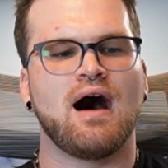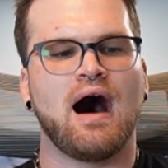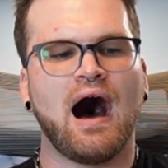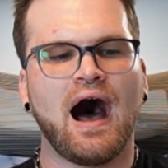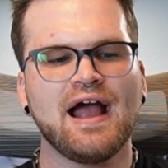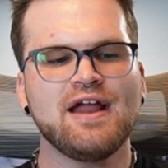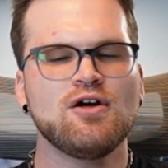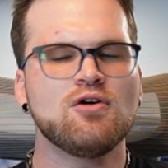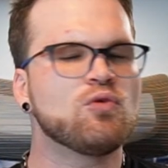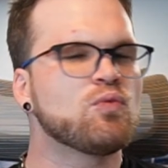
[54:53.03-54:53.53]

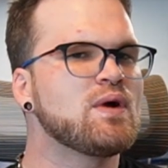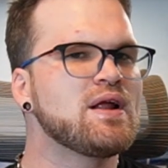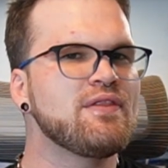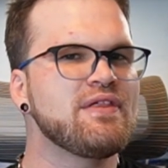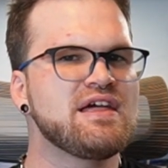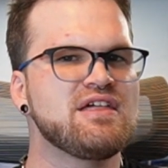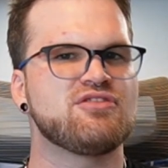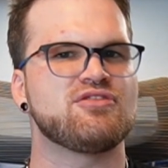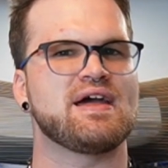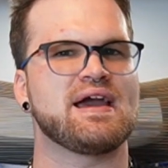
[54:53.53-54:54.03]
I don't
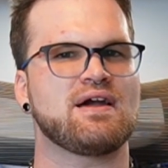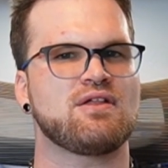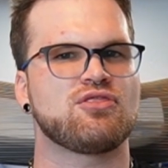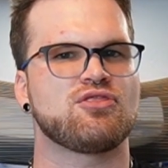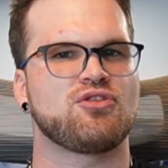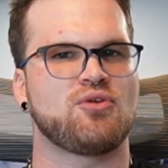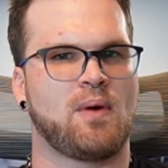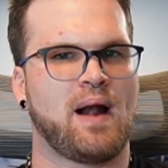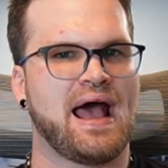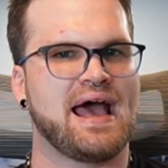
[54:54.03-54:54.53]
really think
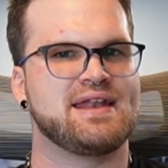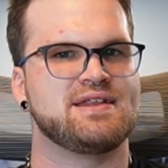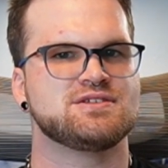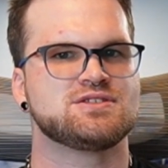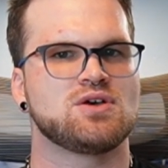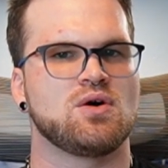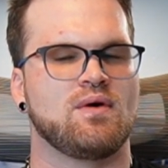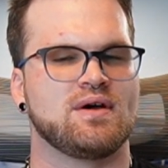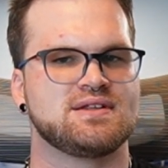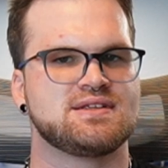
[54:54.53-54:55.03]
Thread is
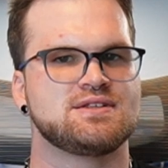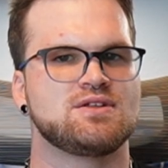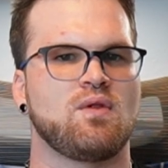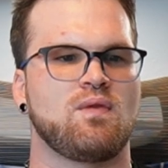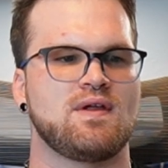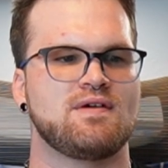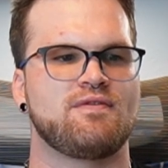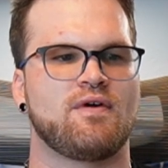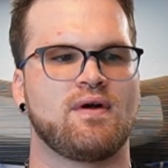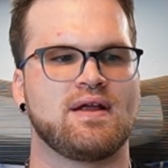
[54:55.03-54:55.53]
going to
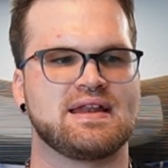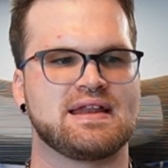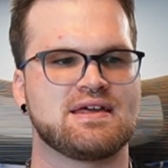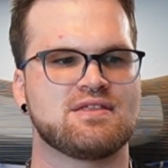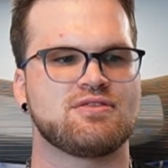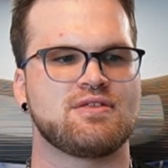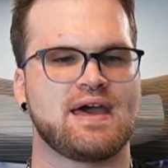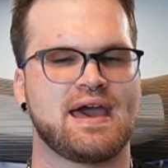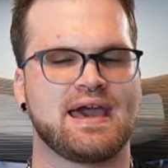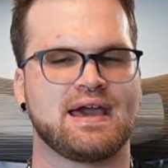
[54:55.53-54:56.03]
deliver
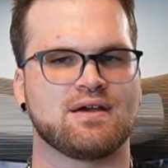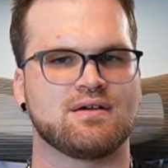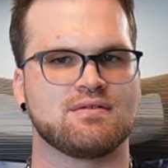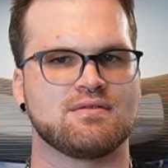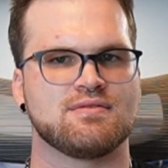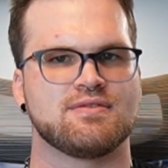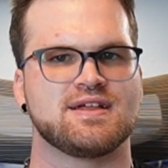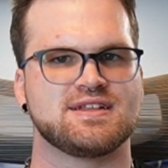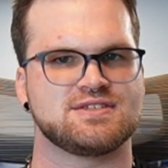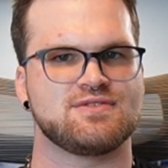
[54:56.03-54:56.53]
anything
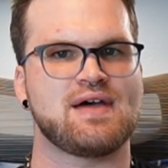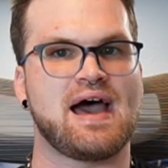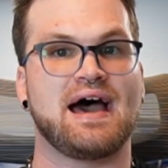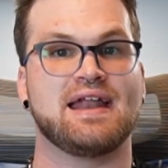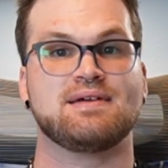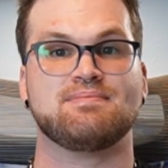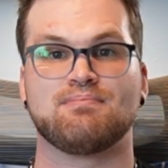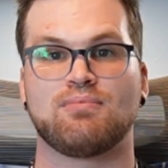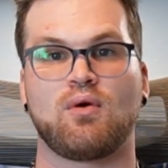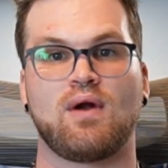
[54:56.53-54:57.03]
that's that
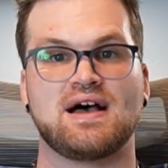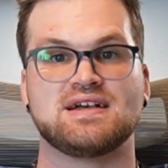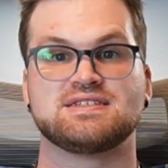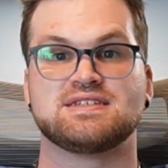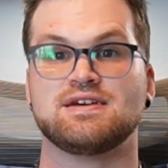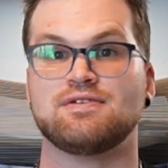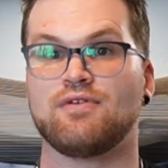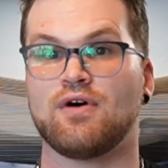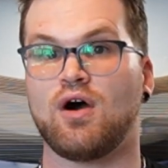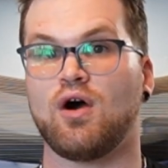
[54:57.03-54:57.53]

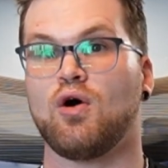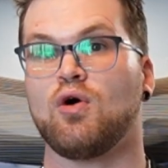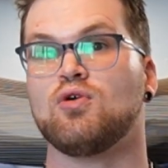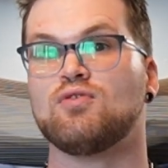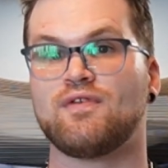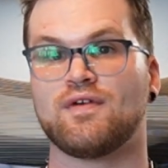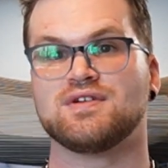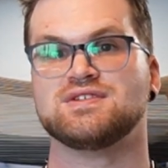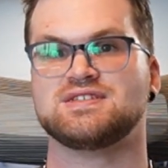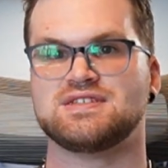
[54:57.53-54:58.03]
impressive
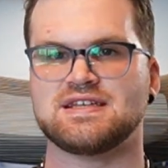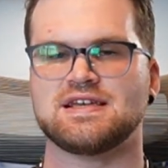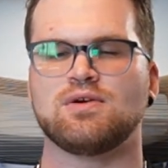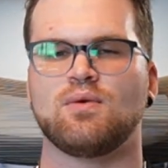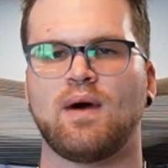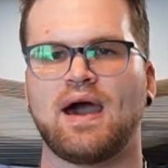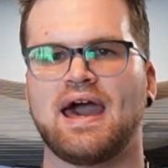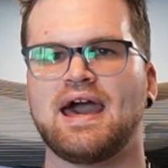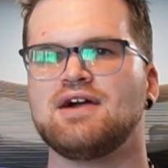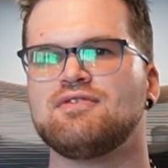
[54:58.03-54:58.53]
over
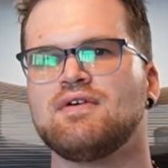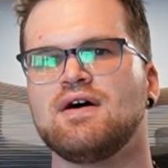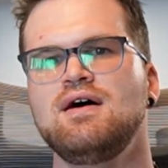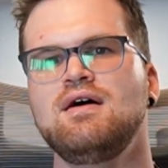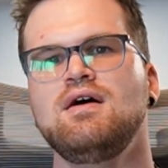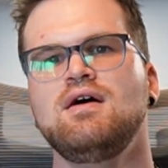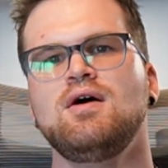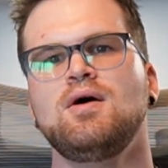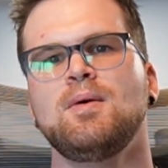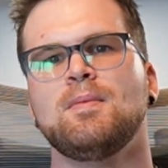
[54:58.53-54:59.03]
Z-Wave,
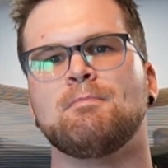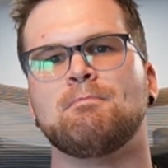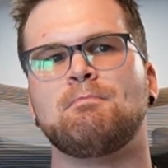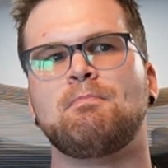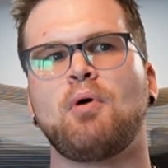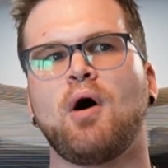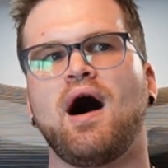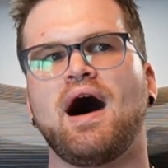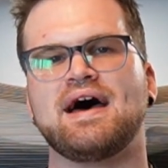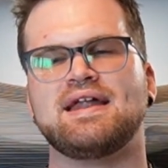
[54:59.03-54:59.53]

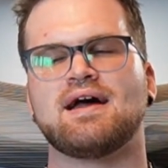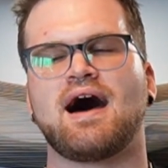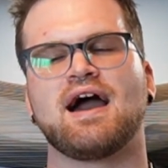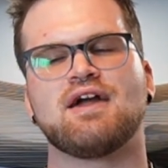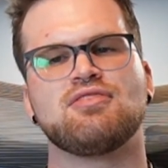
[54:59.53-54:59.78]
but I